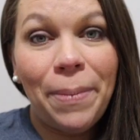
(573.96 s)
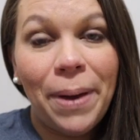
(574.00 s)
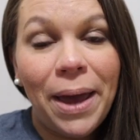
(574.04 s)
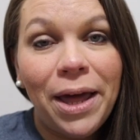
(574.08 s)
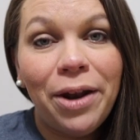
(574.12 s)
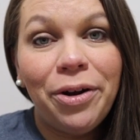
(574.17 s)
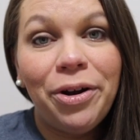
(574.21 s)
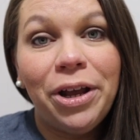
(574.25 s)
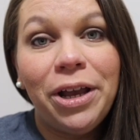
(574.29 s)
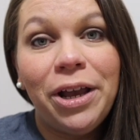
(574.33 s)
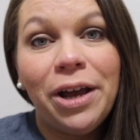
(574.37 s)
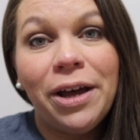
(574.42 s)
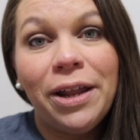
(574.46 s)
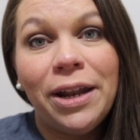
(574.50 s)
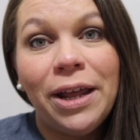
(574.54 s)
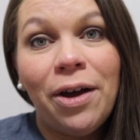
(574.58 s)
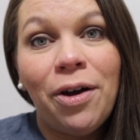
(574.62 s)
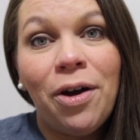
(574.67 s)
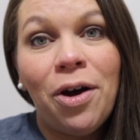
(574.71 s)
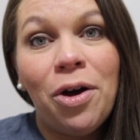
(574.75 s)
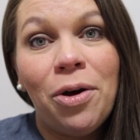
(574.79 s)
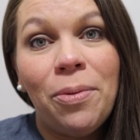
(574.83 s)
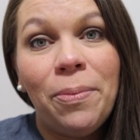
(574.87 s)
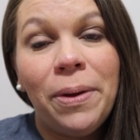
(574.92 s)
battery cut
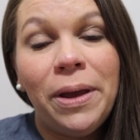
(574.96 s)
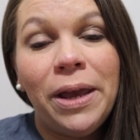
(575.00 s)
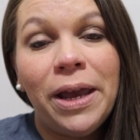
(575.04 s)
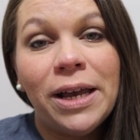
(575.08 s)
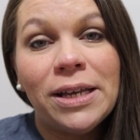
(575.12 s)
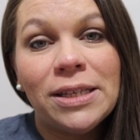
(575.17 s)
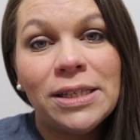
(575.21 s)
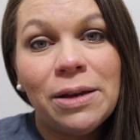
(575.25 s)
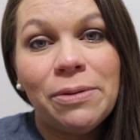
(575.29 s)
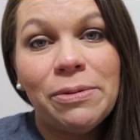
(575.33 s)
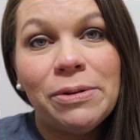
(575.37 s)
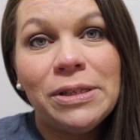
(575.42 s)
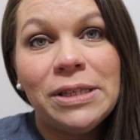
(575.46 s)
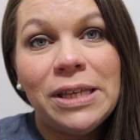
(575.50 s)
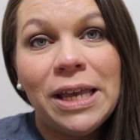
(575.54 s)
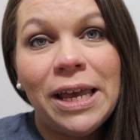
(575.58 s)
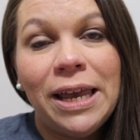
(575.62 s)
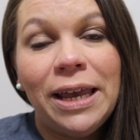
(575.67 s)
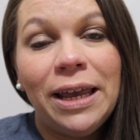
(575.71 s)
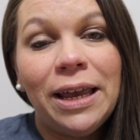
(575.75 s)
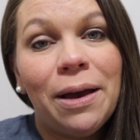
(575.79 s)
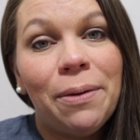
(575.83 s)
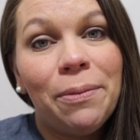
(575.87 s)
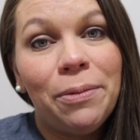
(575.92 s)
out on me, as I was
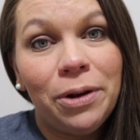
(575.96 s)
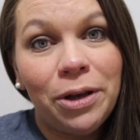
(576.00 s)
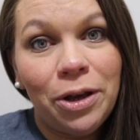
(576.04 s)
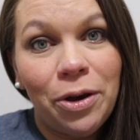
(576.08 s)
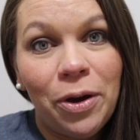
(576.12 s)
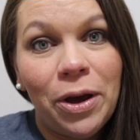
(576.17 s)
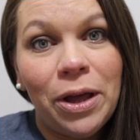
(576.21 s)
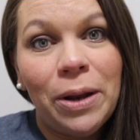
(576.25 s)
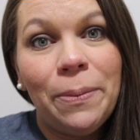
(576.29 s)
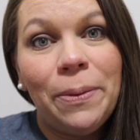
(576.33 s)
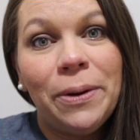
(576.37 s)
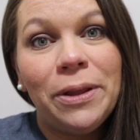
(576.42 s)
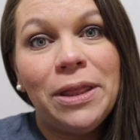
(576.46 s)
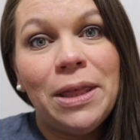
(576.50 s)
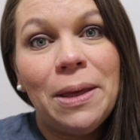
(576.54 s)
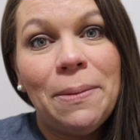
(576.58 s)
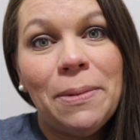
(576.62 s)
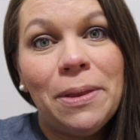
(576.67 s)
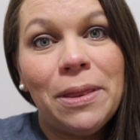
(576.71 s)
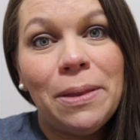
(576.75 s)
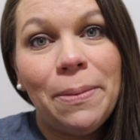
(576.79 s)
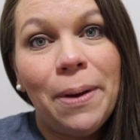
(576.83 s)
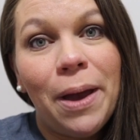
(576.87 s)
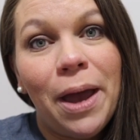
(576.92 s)
saying. I'm gonna go ahead and put them
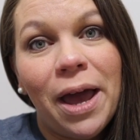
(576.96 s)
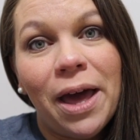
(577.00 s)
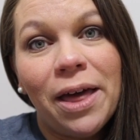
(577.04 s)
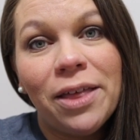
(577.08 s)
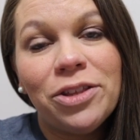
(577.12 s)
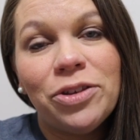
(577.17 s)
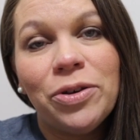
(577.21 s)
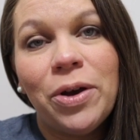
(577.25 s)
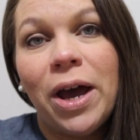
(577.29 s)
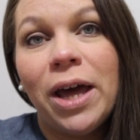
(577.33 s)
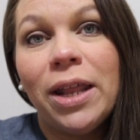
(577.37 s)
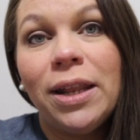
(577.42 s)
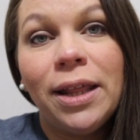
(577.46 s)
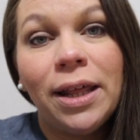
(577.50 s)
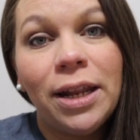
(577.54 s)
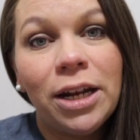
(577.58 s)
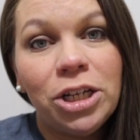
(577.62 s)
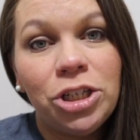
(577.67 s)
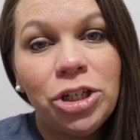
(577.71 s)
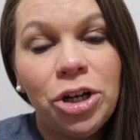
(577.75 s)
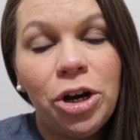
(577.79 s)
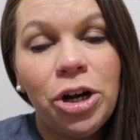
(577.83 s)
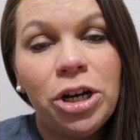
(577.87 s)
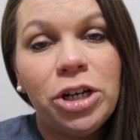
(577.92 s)
in the bath. So I had to let
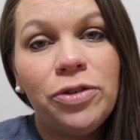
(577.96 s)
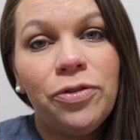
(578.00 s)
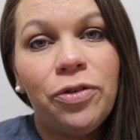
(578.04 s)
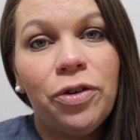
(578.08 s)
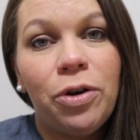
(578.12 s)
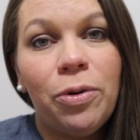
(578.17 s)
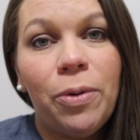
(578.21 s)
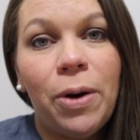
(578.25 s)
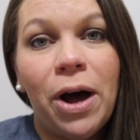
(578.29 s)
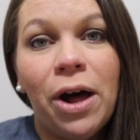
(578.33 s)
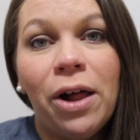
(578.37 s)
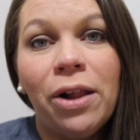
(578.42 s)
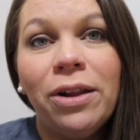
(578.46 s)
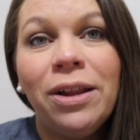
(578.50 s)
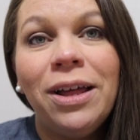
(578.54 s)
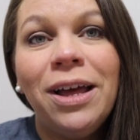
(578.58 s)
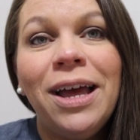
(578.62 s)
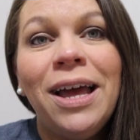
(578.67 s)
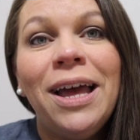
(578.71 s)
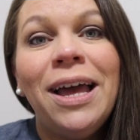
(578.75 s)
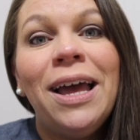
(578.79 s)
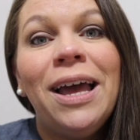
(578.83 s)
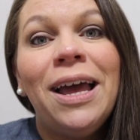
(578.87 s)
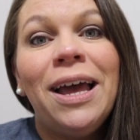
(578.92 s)
it charge for a while.
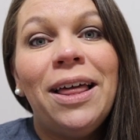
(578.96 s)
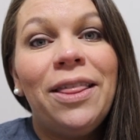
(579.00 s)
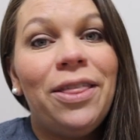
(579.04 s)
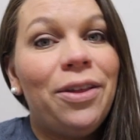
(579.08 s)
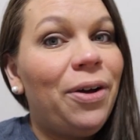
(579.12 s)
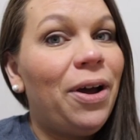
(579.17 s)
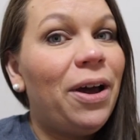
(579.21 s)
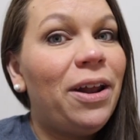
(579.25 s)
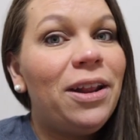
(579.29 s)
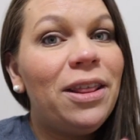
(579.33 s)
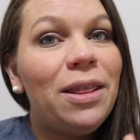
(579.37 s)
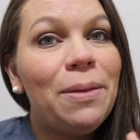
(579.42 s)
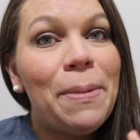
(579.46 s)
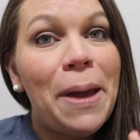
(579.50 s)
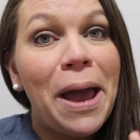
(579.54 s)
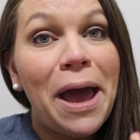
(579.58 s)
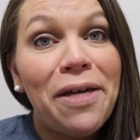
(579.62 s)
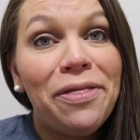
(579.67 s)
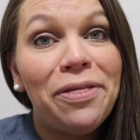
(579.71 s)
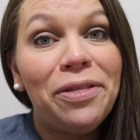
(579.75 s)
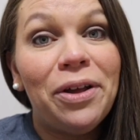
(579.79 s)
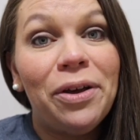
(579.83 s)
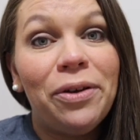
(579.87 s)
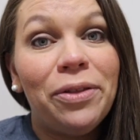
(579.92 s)
They're out of the
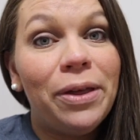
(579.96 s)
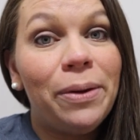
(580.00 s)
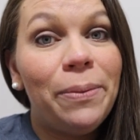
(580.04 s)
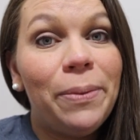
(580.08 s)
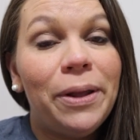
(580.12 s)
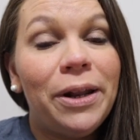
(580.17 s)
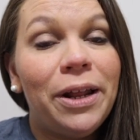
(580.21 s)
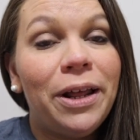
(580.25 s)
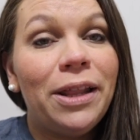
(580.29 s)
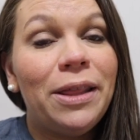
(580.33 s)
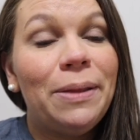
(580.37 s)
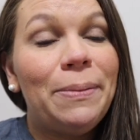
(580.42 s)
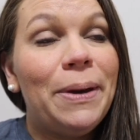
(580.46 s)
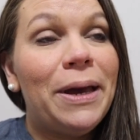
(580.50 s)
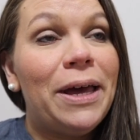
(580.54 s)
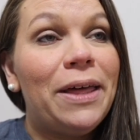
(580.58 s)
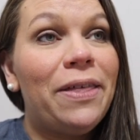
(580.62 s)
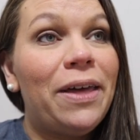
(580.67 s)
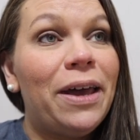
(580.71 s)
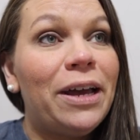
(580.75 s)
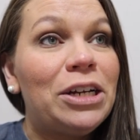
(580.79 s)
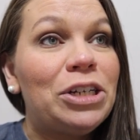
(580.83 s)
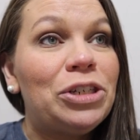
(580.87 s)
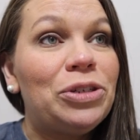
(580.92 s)
bath though. They've been out of the bath
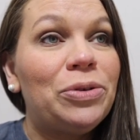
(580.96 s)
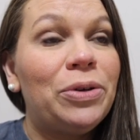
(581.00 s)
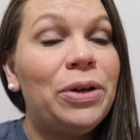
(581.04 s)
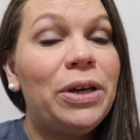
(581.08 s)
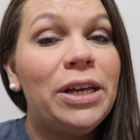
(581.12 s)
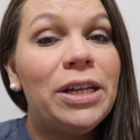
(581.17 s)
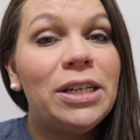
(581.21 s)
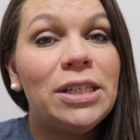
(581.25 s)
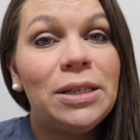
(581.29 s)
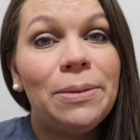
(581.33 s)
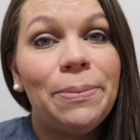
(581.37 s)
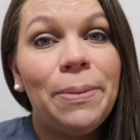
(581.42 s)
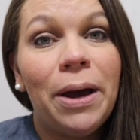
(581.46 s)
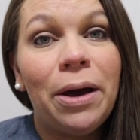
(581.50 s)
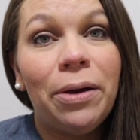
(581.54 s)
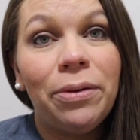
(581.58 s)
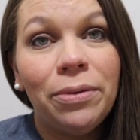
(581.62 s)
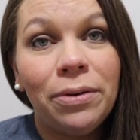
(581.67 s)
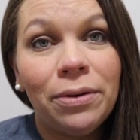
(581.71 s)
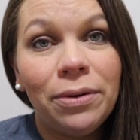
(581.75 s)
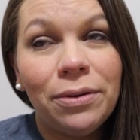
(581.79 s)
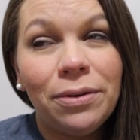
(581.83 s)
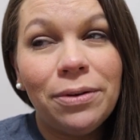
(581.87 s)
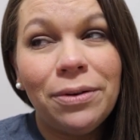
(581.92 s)
actually. It's
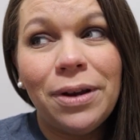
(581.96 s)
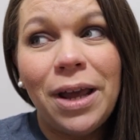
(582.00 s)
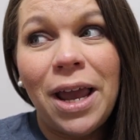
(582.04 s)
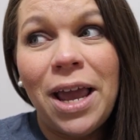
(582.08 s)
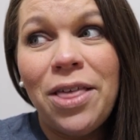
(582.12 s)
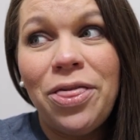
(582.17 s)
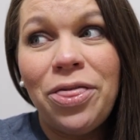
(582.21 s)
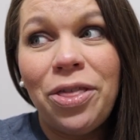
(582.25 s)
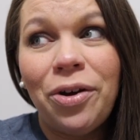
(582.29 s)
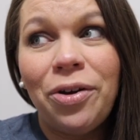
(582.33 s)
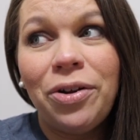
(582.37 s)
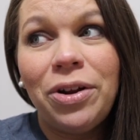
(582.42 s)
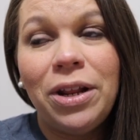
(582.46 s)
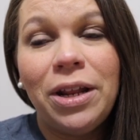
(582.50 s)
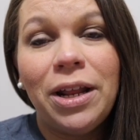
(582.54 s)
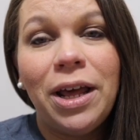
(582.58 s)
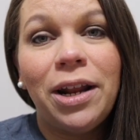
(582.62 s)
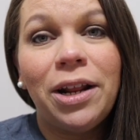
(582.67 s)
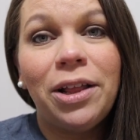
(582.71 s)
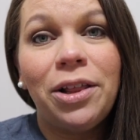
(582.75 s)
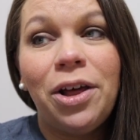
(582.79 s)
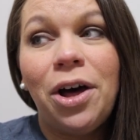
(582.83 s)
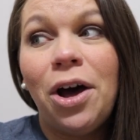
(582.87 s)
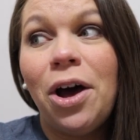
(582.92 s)
about 8.30,
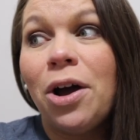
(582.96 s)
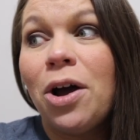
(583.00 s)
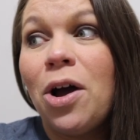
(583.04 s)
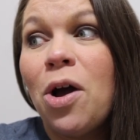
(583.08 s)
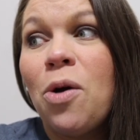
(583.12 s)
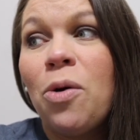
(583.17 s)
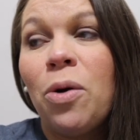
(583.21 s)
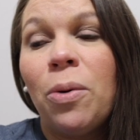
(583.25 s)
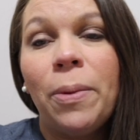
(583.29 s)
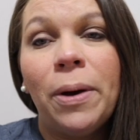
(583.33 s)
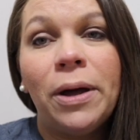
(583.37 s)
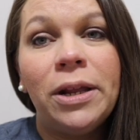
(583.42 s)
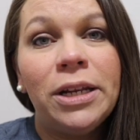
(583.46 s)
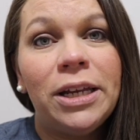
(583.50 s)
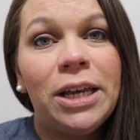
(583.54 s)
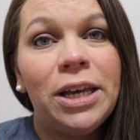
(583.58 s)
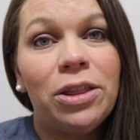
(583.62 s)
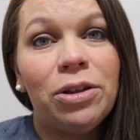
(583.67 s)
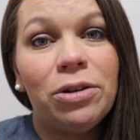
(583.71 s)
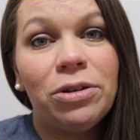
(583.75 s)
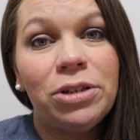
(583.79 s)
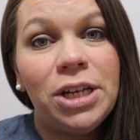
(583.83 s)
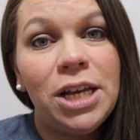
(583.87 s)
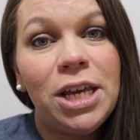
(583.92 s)
9 o'clock. We're about to get
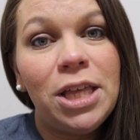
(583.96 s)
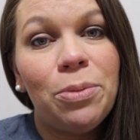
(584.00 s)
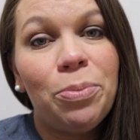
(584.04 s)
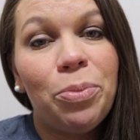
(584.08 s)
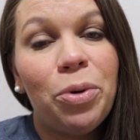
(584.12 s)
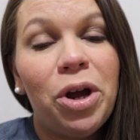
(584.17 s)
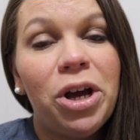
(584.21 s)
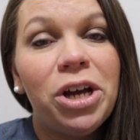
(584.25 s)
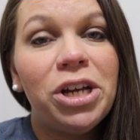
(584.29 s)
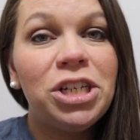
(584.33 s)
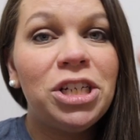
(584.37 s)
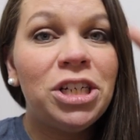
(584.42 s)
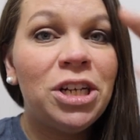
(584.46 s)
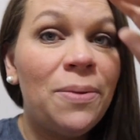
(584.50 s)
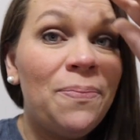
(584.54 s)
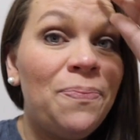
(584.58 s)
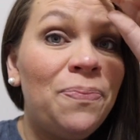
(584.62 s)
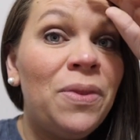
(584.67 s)
their teeth brushed,